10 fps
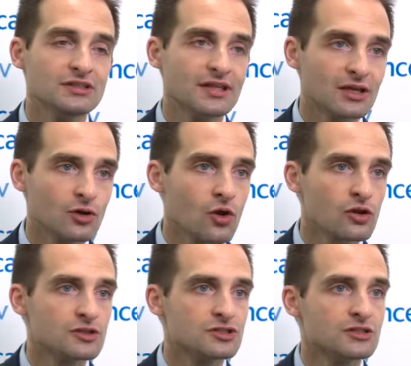the
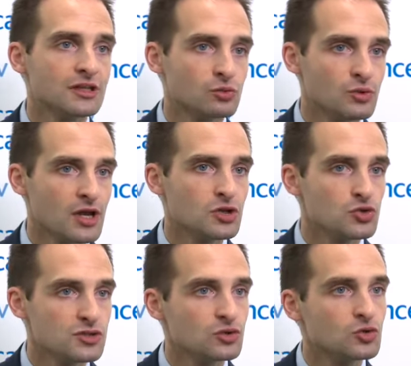technology that we are
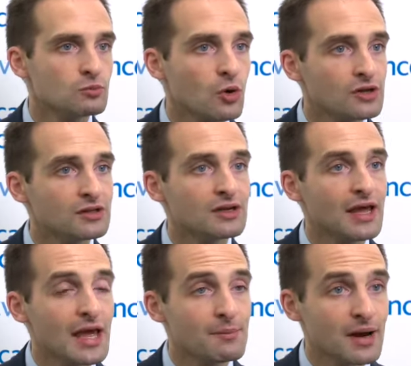using to monitor
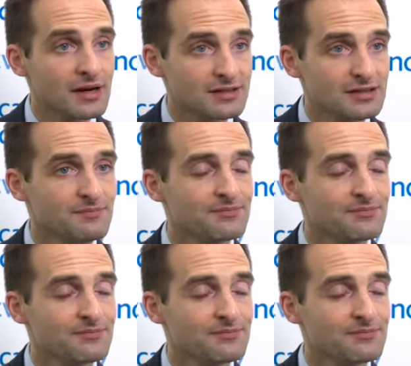MRD